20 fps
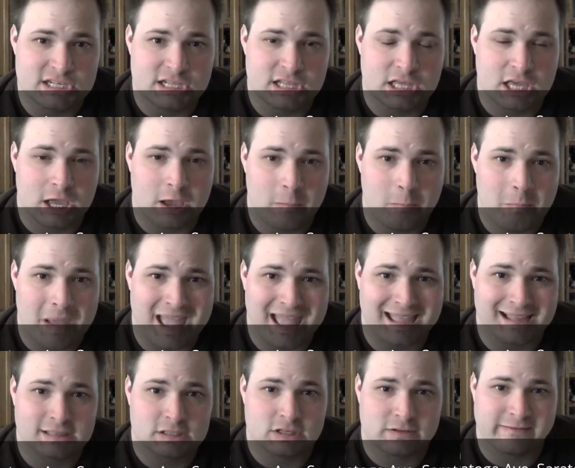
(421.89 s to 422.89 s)
to the
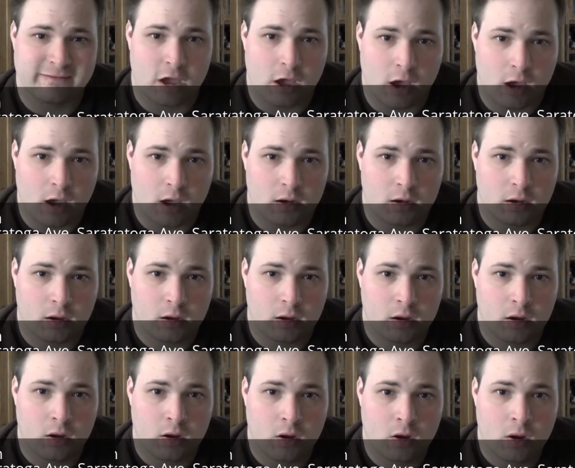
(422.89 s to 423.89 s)
commands of God.
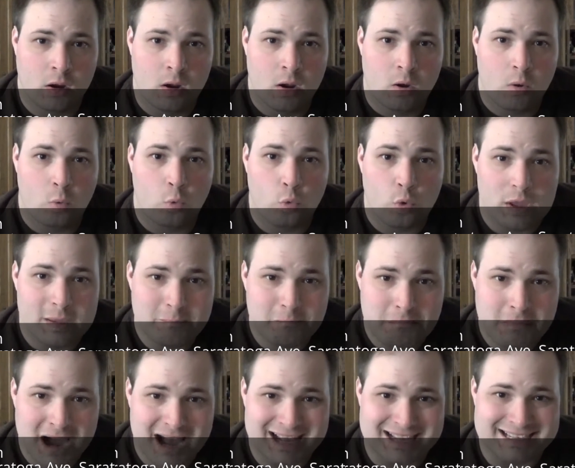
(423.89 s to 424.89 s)
We
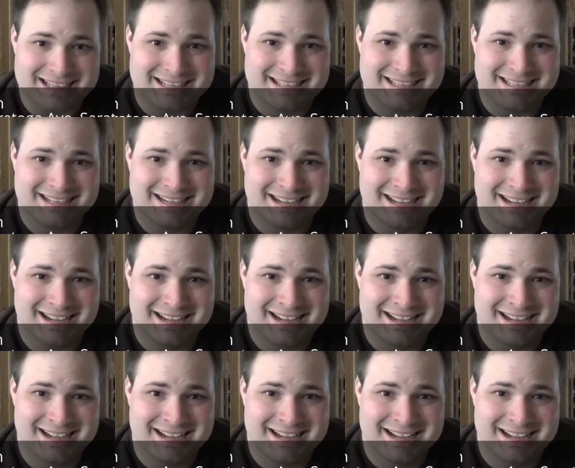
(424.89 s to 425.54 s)
must